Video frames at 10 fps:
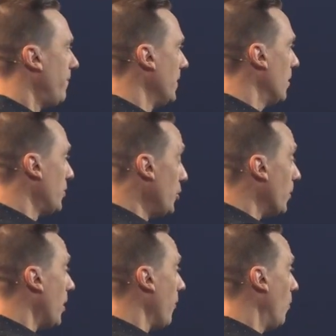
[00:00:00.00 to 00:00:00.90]

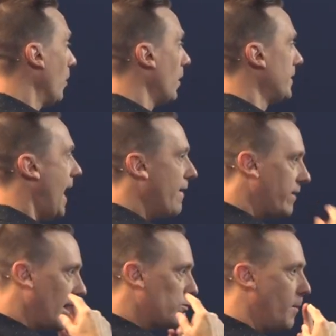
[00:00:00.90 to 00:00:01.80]
doing all the work, dad
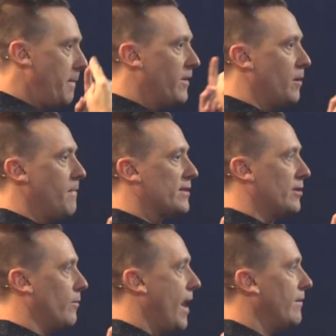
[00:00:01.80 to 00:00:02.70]
thinks, well, maybe they're
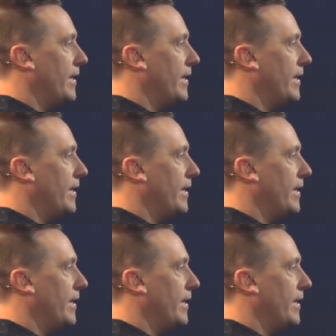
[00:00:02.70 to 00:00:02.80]
messing around